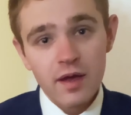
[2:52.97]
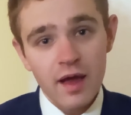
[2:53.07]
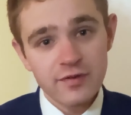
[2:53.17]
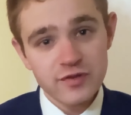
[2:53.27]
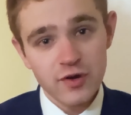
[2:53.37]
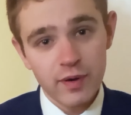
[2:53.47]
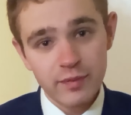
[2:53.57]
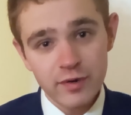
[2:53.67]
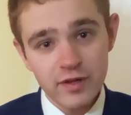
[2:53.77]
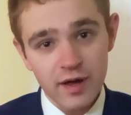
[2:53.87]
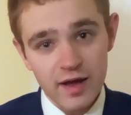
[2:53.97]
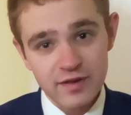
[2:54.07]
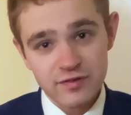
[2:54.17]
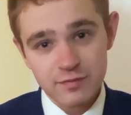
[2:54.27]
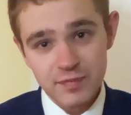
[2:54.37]
And so I
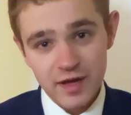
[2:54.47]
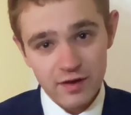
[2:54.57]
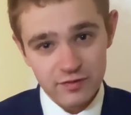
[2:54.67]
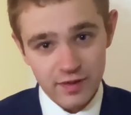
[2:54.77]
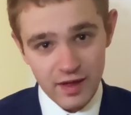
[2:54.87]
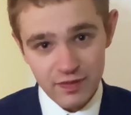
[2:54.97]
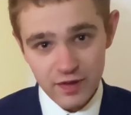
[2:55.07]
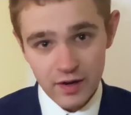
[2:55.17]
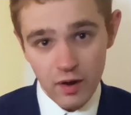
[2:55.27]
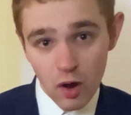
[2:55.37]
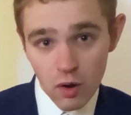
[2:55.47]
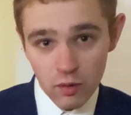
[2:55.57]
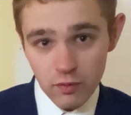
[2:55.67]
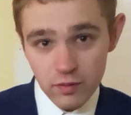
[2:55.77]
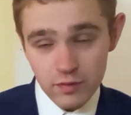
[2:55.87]
realized because of that that,
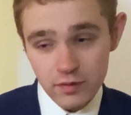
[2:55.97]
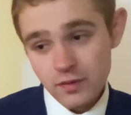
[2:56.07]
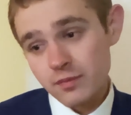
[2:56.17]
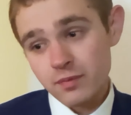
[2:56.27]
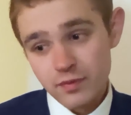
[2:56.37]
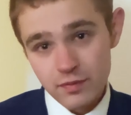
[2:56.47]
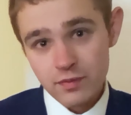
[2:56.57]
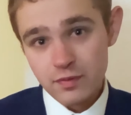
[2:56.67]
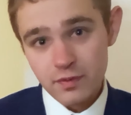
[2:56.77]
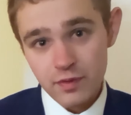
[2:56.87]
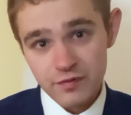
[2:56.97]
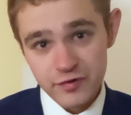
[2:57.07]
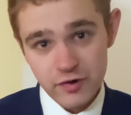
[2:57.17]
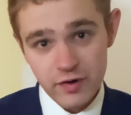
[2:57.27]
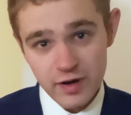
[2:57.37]
oh, the
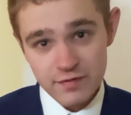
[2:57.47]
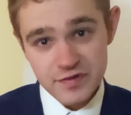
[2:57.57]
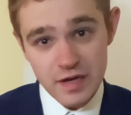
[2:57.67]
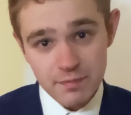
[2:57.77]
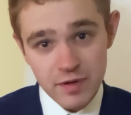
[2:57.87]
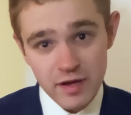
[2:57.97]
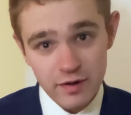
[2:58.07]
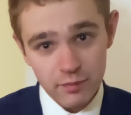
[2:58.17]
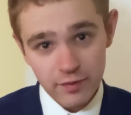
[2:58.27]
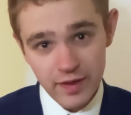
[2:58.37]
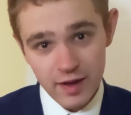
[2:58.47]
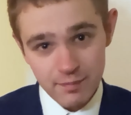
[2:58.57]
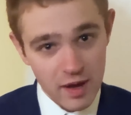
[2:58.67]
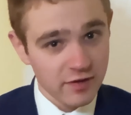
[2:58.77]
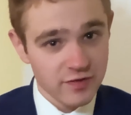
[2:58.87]
Fraternity of St. Peter, well, that
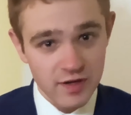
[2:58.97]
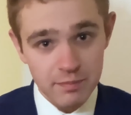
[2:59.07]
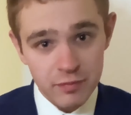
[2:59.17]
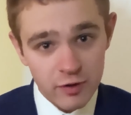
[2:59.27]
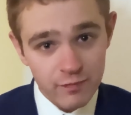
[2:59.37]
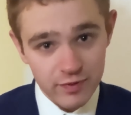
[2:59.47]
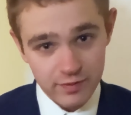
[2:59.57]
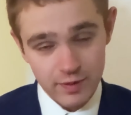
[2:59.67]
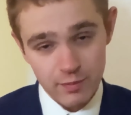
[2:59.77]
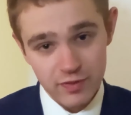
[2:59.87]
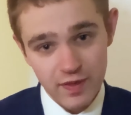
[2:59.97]
matches up perfectly with